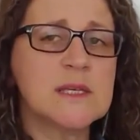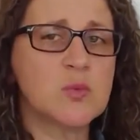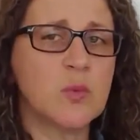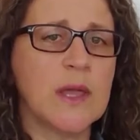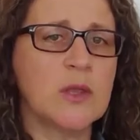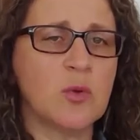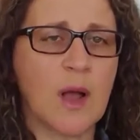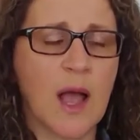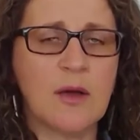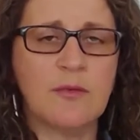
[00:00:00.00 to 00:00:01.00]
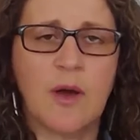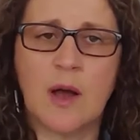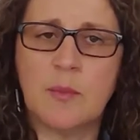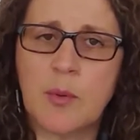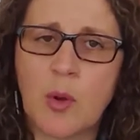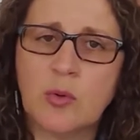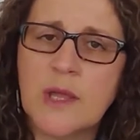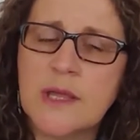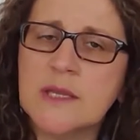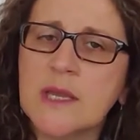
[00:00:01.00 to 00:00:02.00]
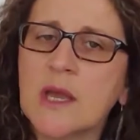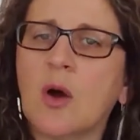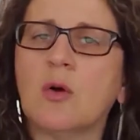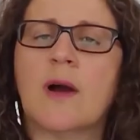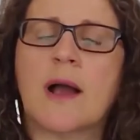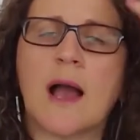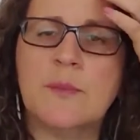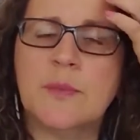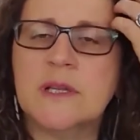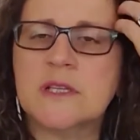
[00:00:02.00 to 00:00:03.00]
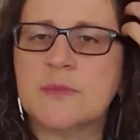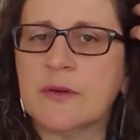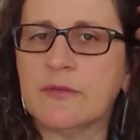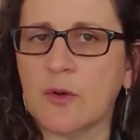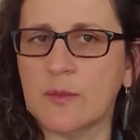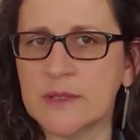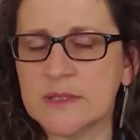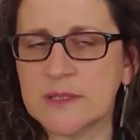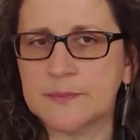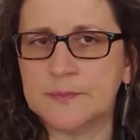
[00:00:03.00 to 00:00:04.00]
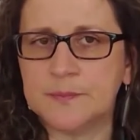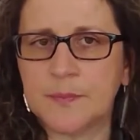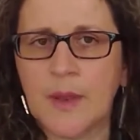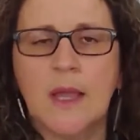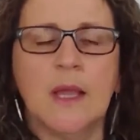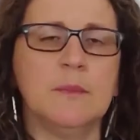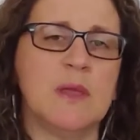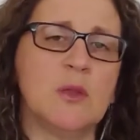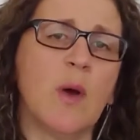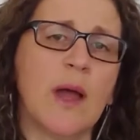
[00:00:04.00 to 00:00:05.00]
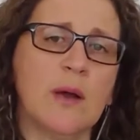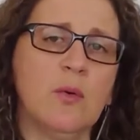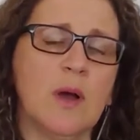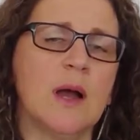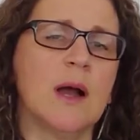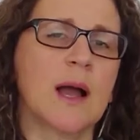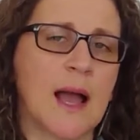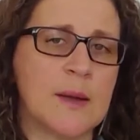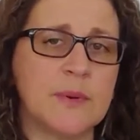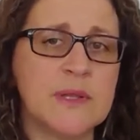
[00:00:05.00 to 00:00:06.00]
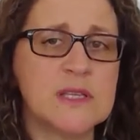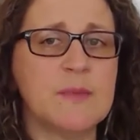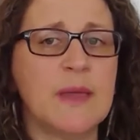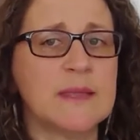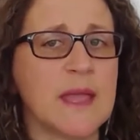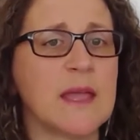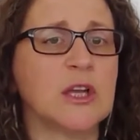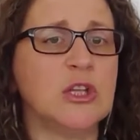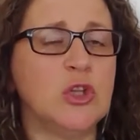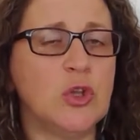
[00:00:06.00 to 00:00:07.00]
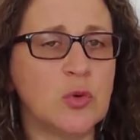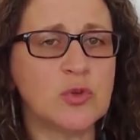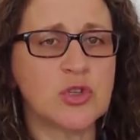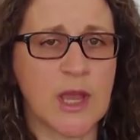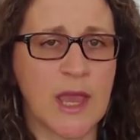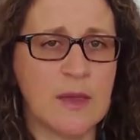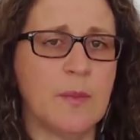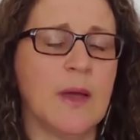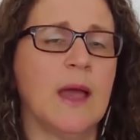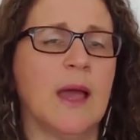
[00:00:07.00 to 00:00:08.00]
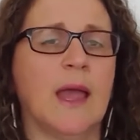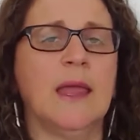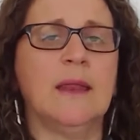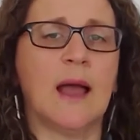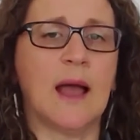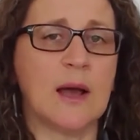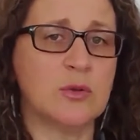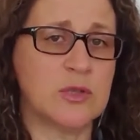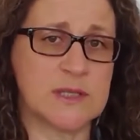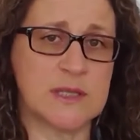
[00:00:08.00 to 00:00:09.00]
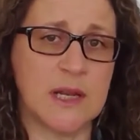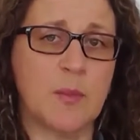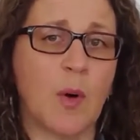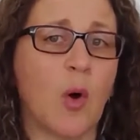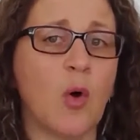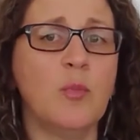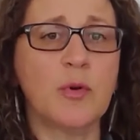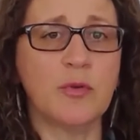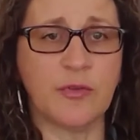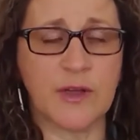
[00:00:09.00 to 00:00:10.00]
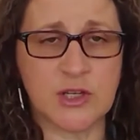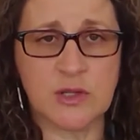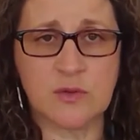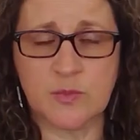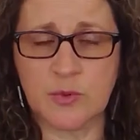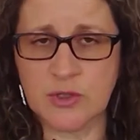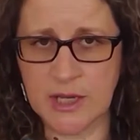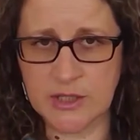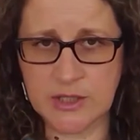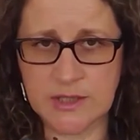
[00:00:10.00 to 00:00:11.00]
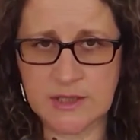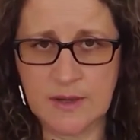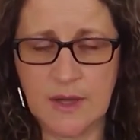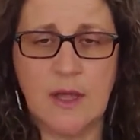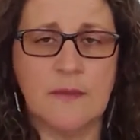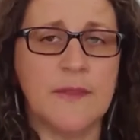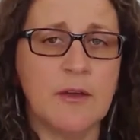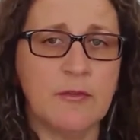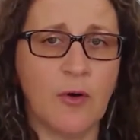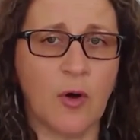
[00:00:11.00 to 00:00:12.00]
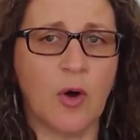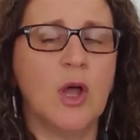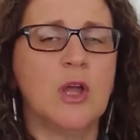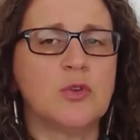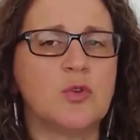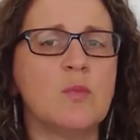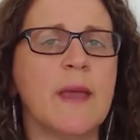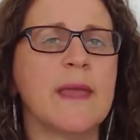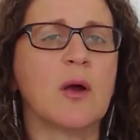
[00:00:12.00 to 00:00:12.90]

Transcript: way to have a broad idea of a company's performance. Meanwhile, companies may take a new shape and outstrip all professionals' projections. Therefore, to make a